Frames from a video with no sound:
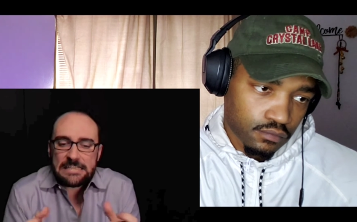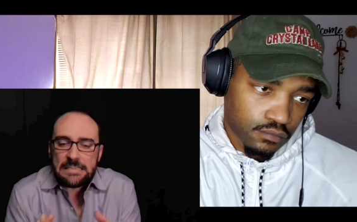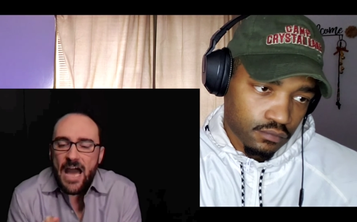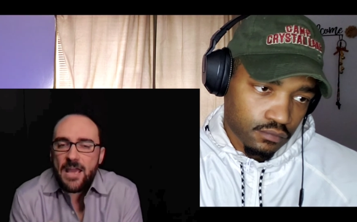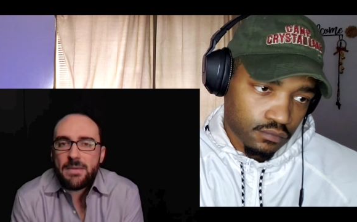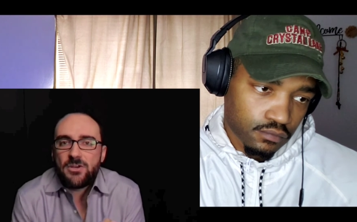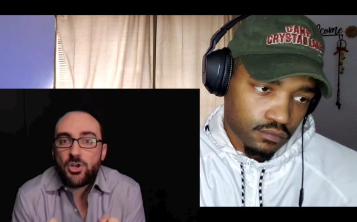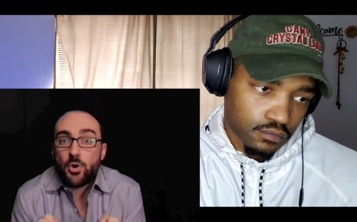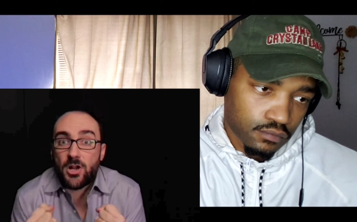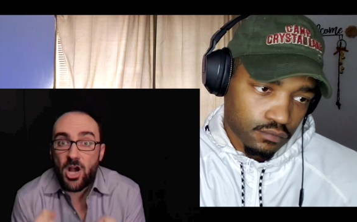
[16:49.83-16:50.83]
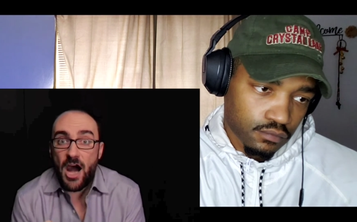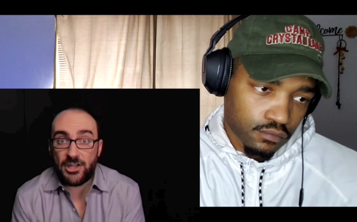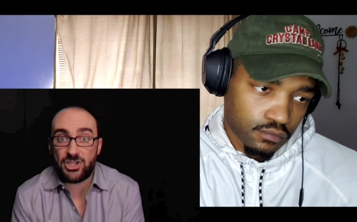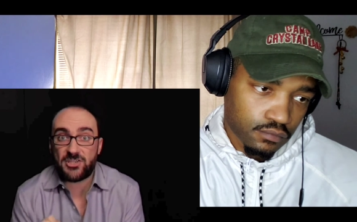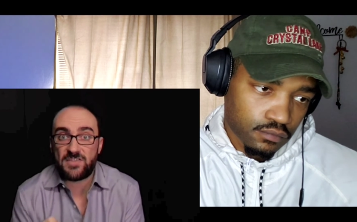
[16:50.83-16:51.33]
Speaker 1: cannot climb
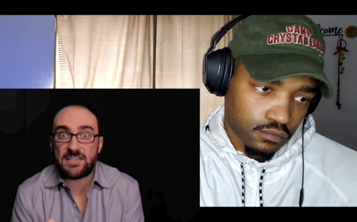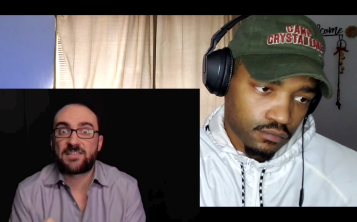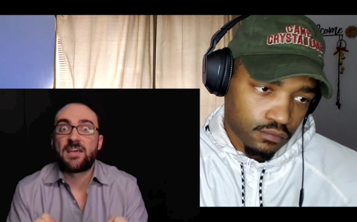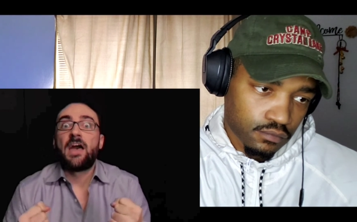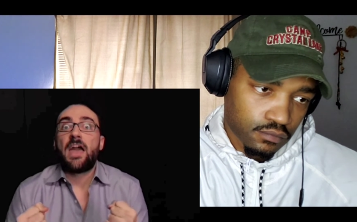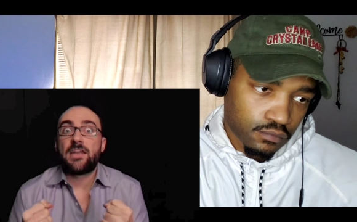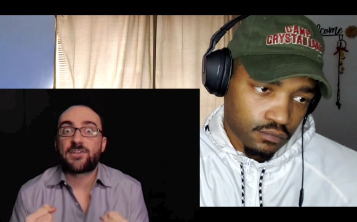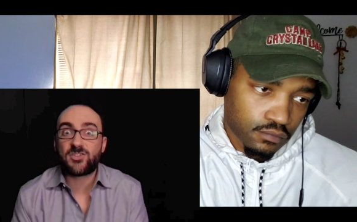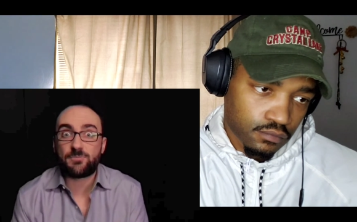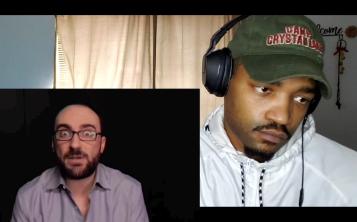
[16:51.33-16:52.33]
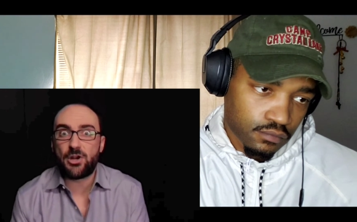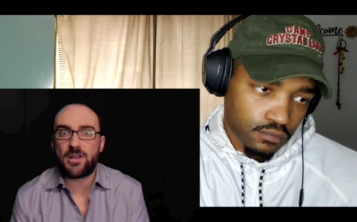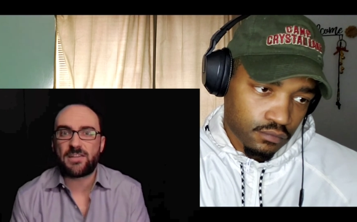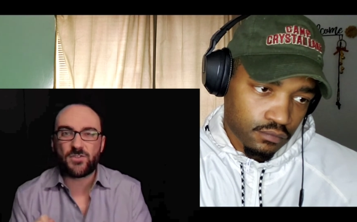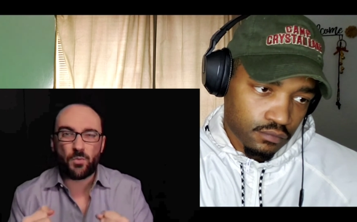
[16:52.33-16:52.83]
into your consciousness
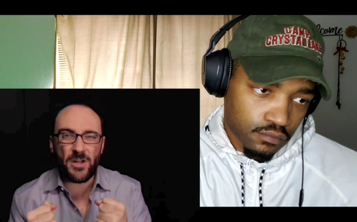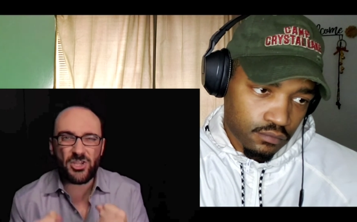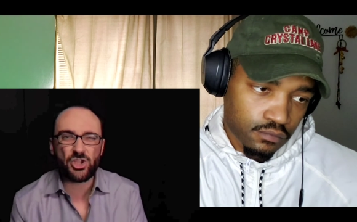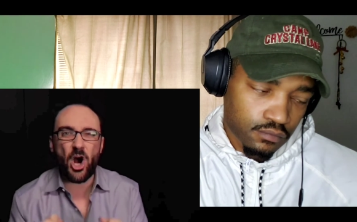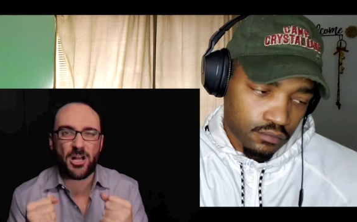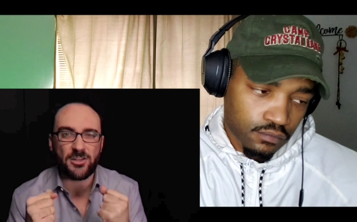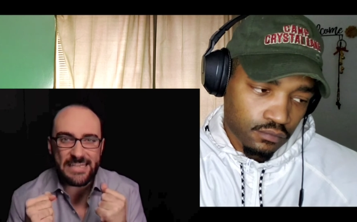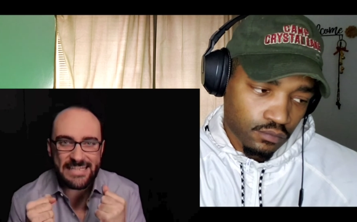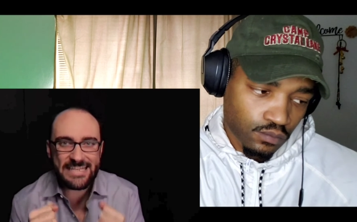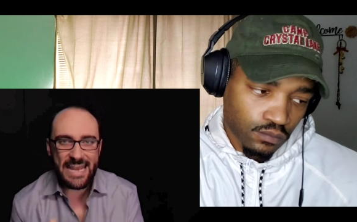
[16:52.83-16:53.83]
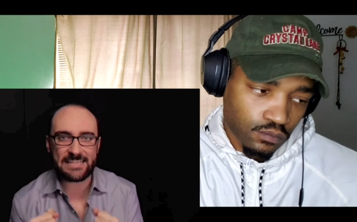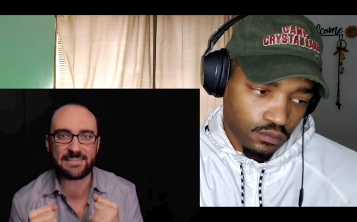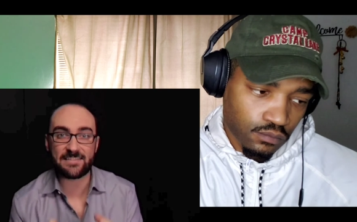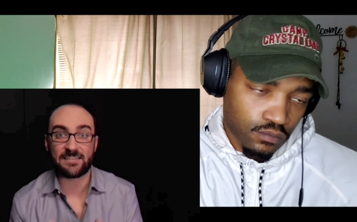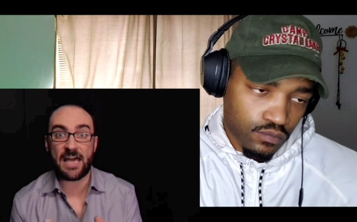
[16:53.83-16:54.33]
and experience what
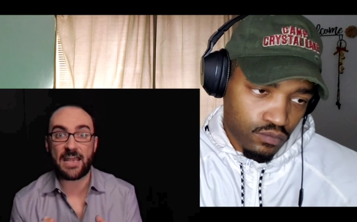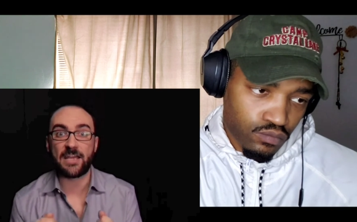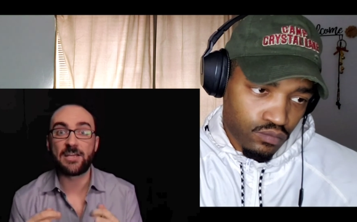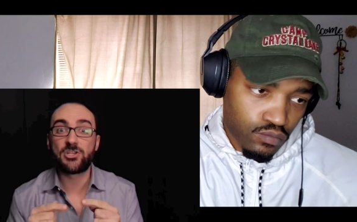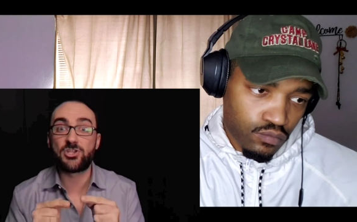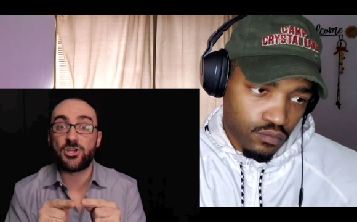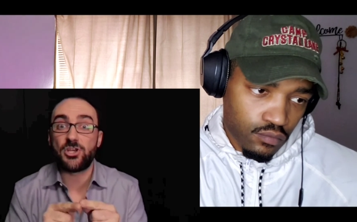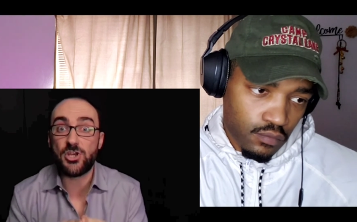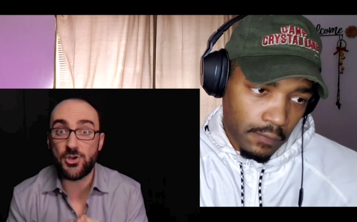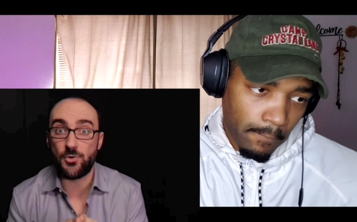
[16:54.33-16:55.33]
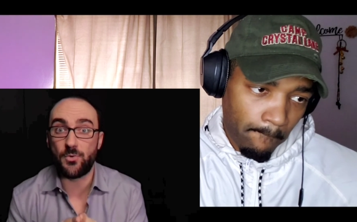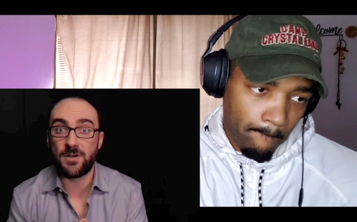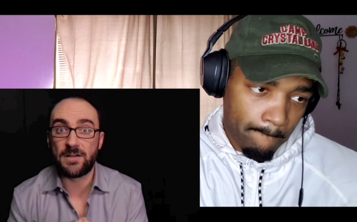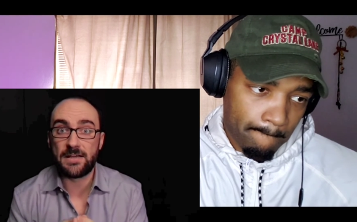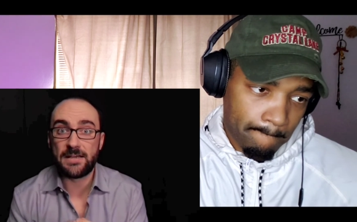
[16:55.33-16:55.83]
chocolate tastes like to
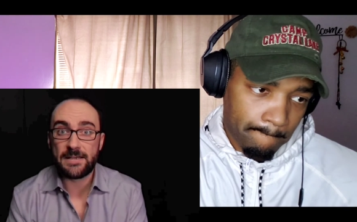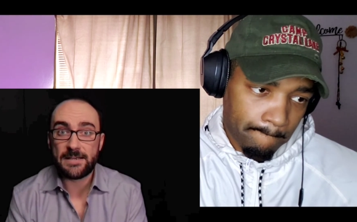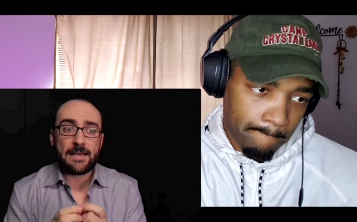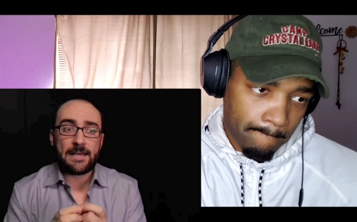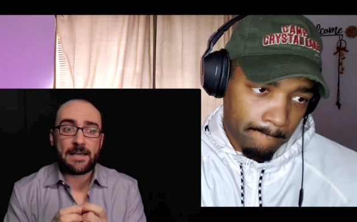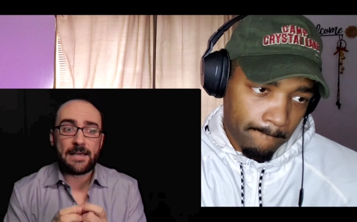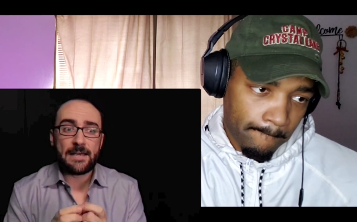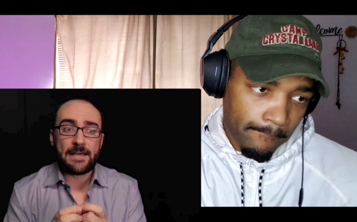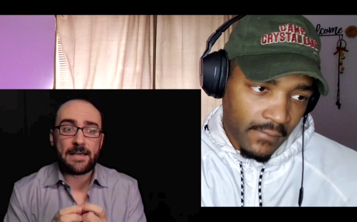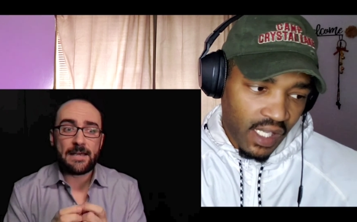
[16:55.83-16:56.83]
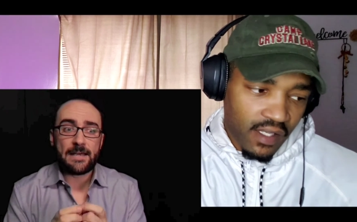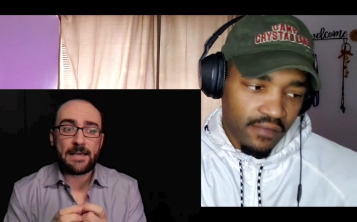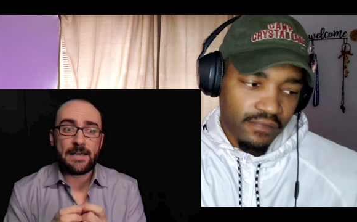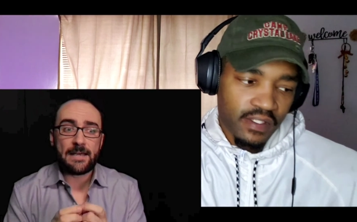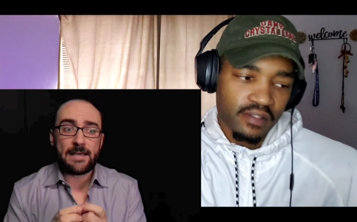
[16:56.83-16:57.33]
Speaker 2: you.
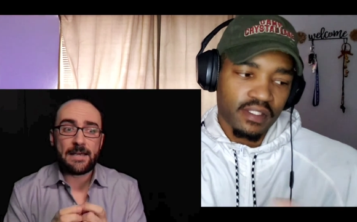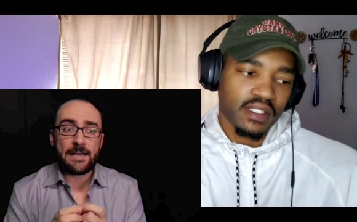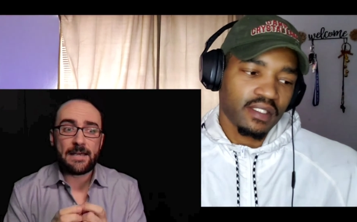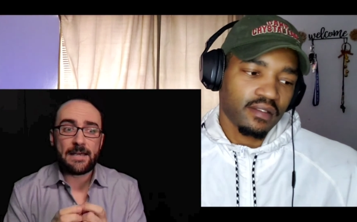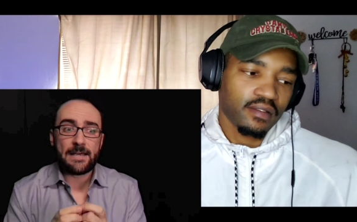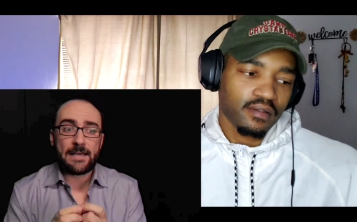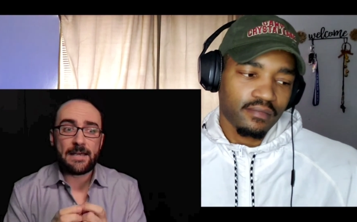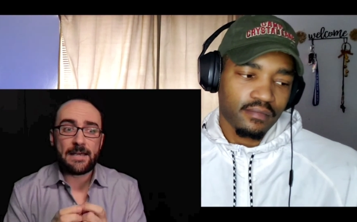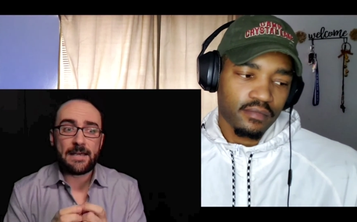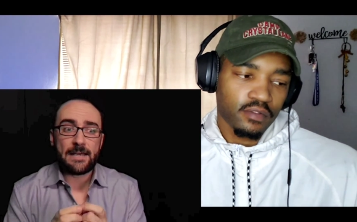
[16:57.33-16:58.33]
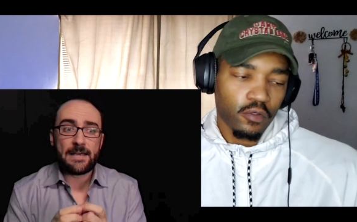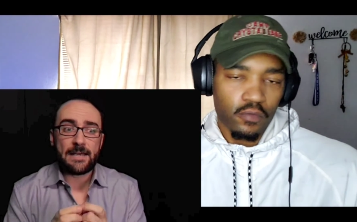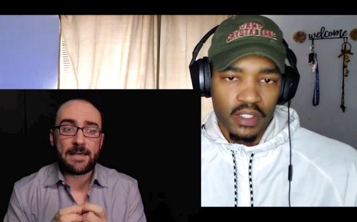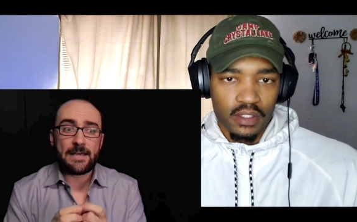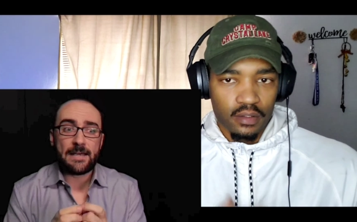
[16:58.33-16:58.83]
If anything,
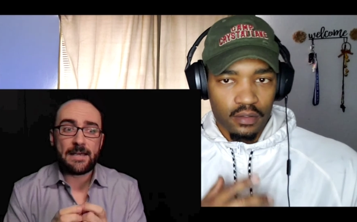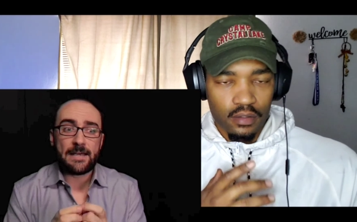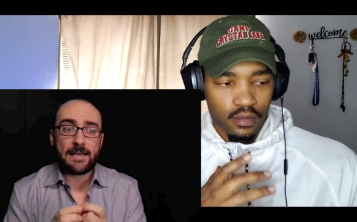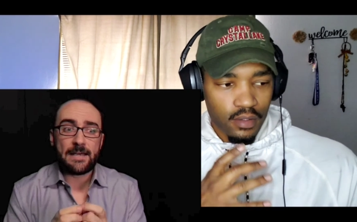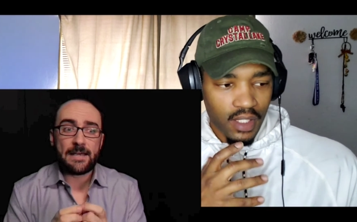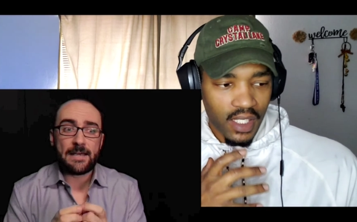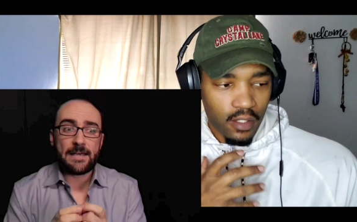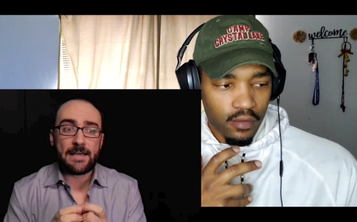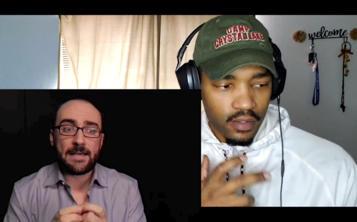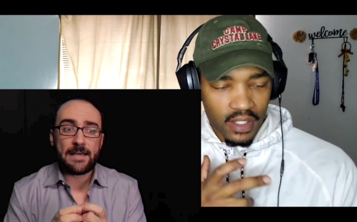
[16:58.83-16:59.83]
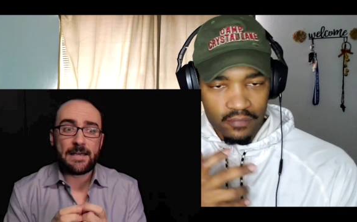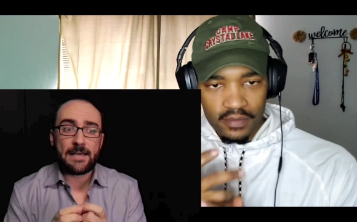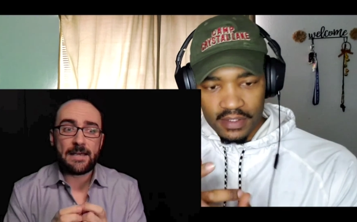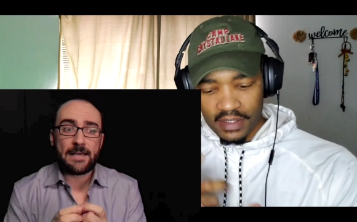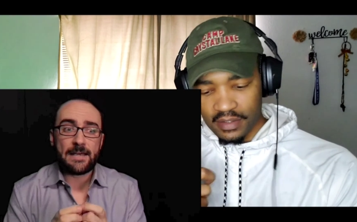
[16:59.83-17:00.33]
knowing how
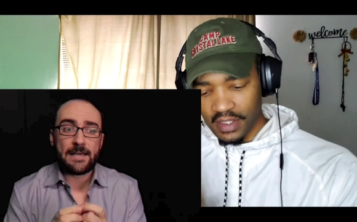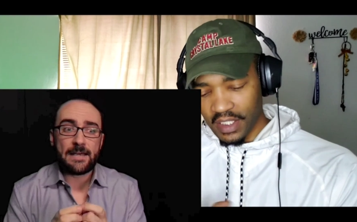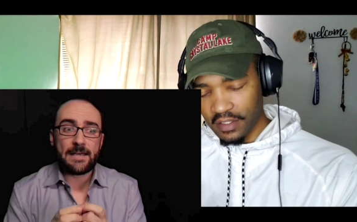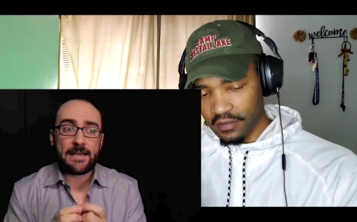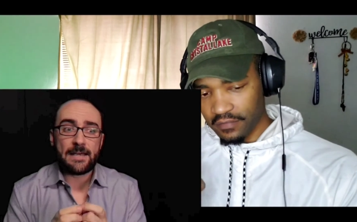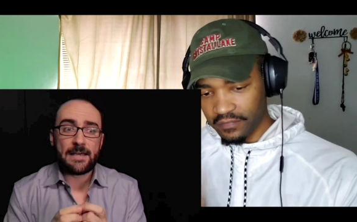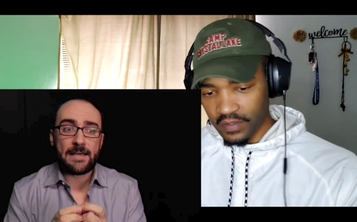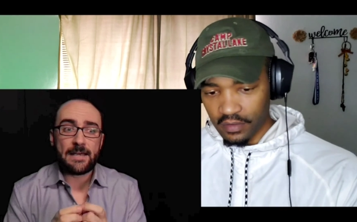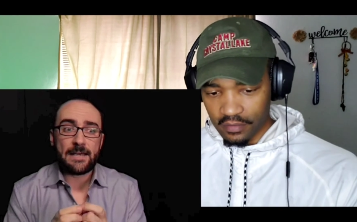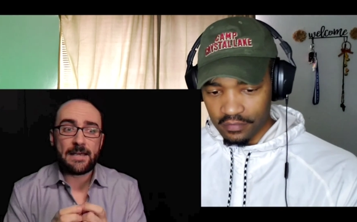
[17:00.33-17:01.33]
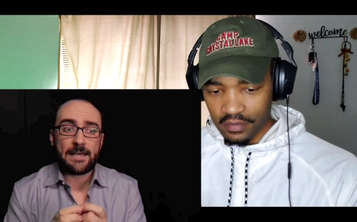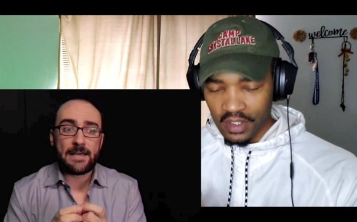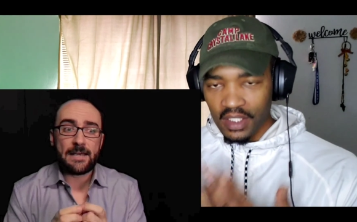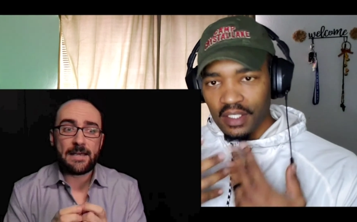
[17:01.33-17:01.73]
everything tastes, feels,